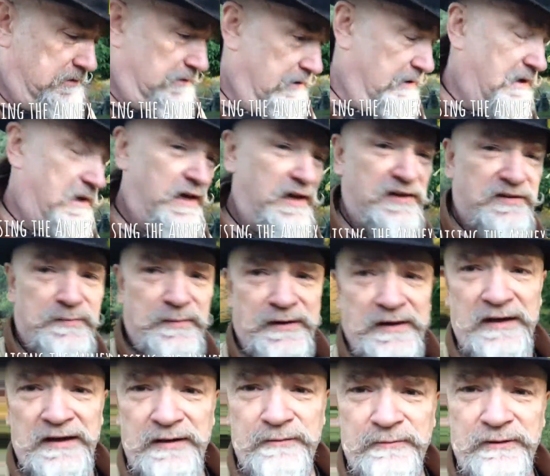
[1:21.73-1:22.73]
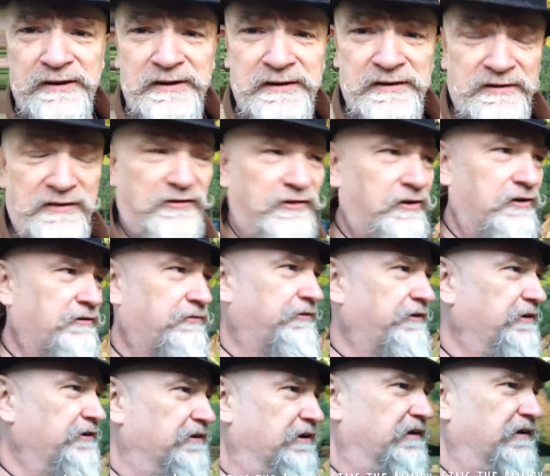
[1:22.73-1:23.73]
it has been anyway. It's starting to
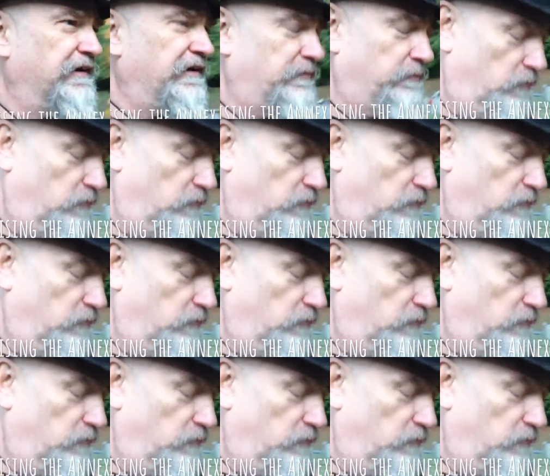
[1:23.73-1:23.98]
feel a little